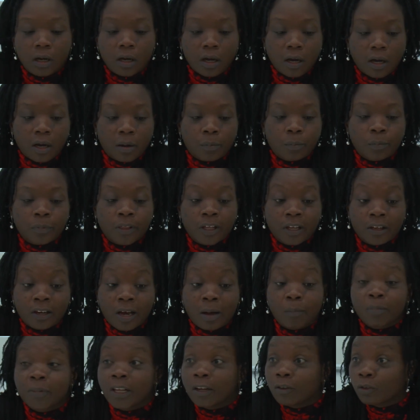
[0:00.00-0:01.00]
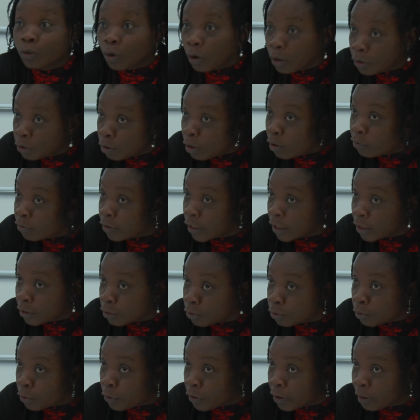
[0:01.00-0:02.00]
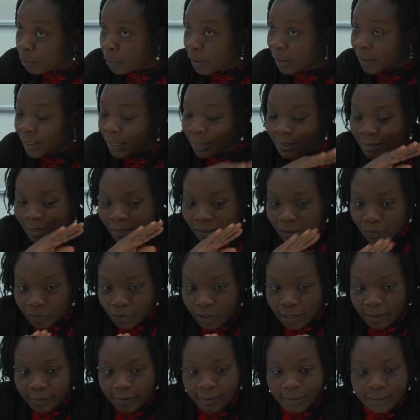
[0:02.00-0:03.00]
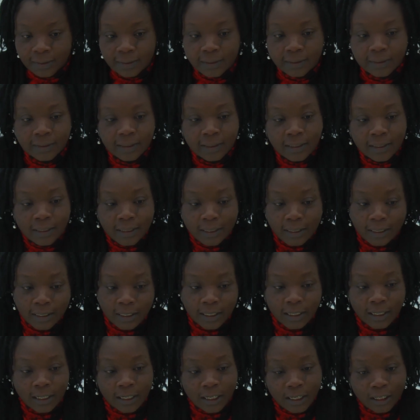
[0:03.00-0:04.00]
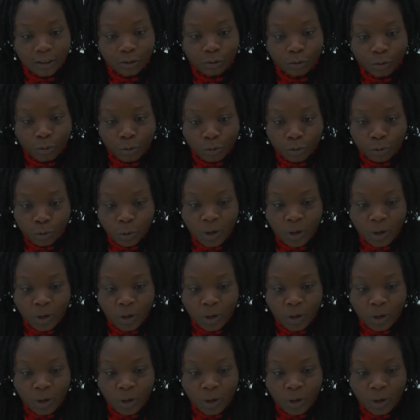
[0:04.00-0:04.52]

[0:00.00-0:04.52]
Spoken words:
I'm the daughter of a historian, but that's as far as it goes.